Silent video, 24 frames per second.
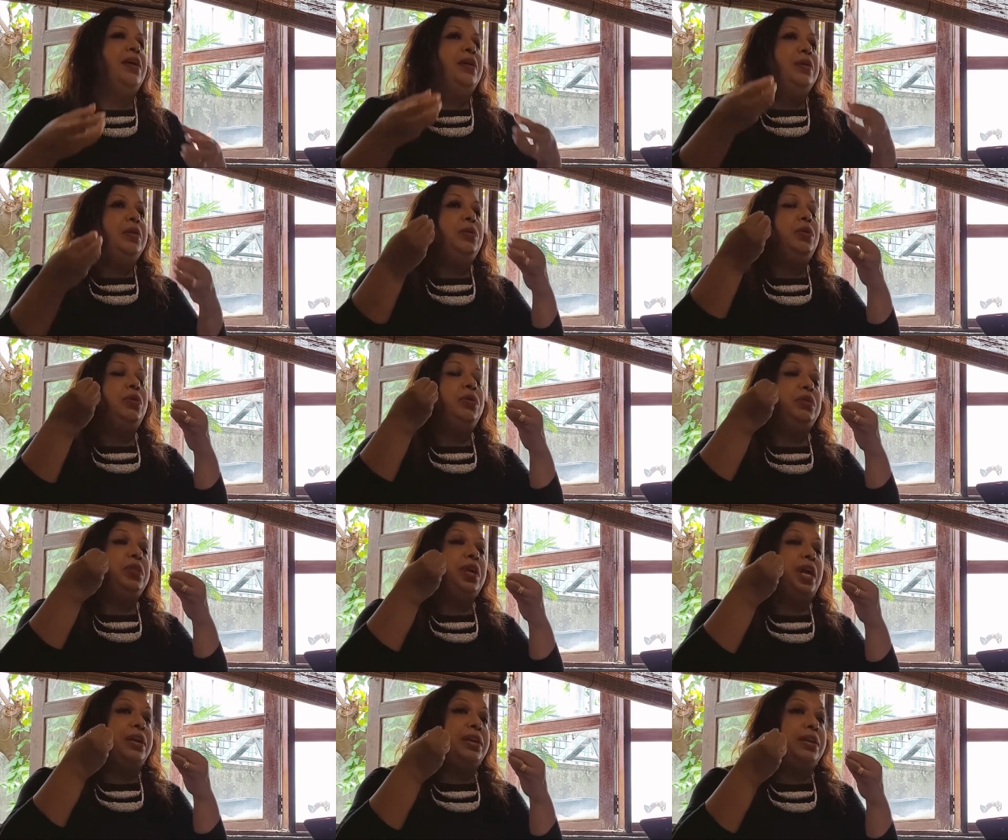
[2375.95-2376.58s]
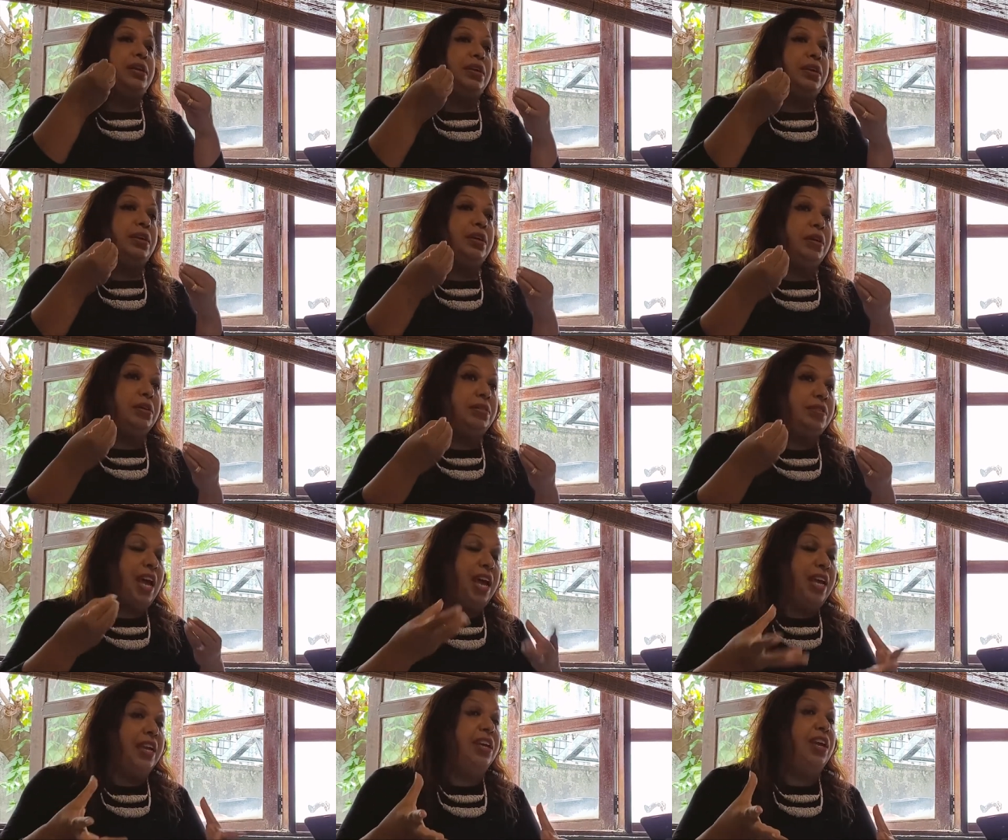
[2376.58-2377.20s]
You know that uh,
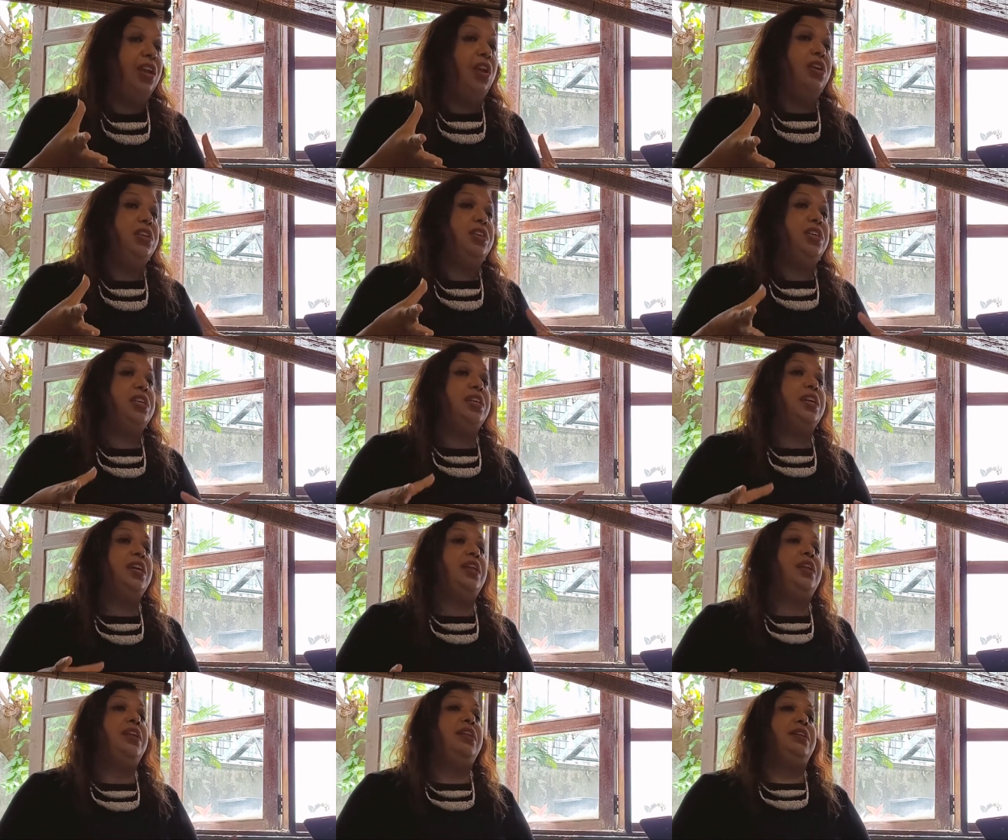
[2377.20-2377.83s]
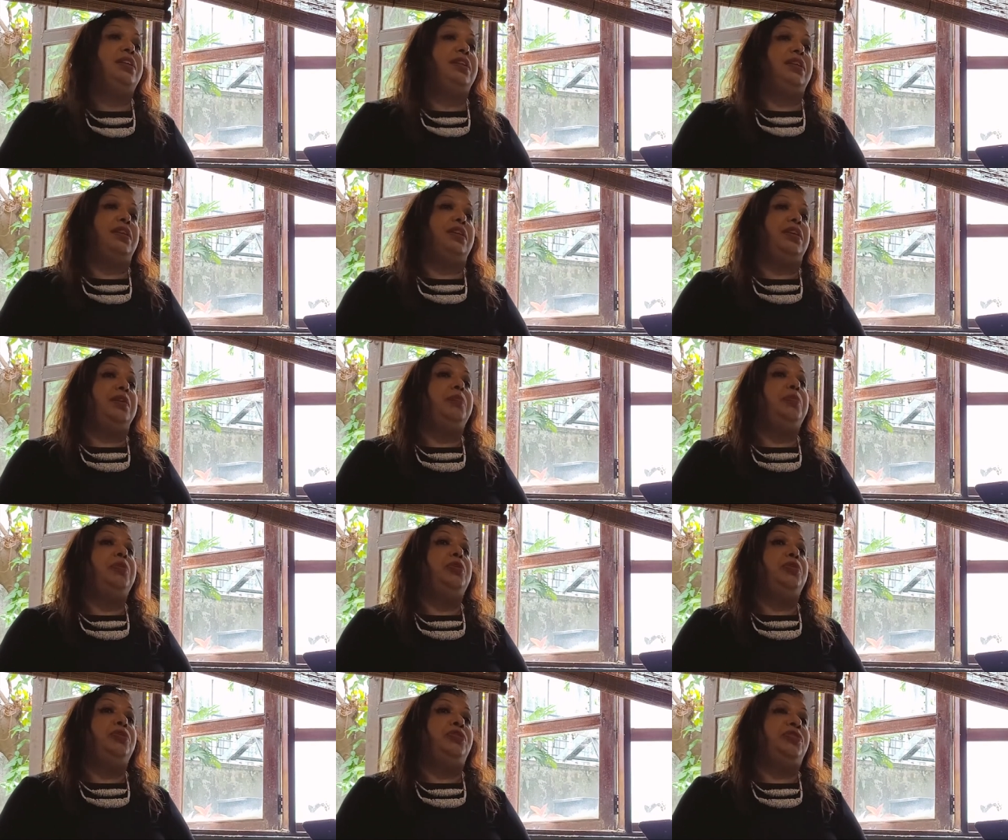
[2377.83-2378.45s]
psychological
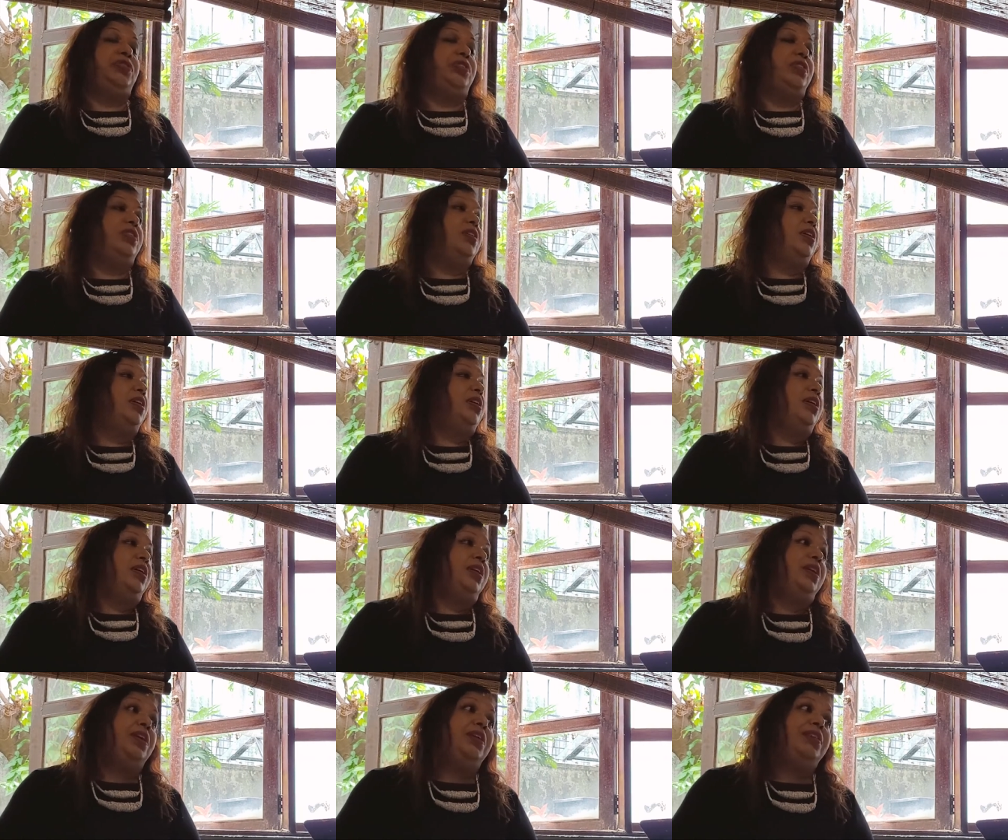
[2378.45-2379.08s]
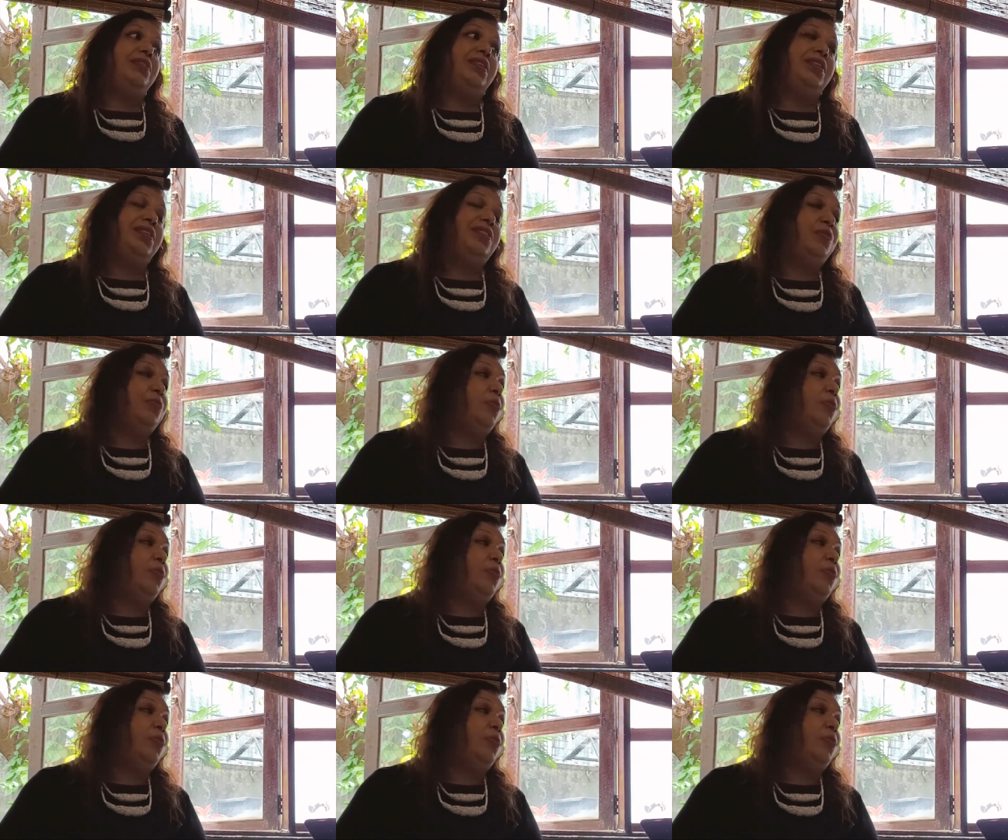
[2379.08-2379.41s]
abuse It is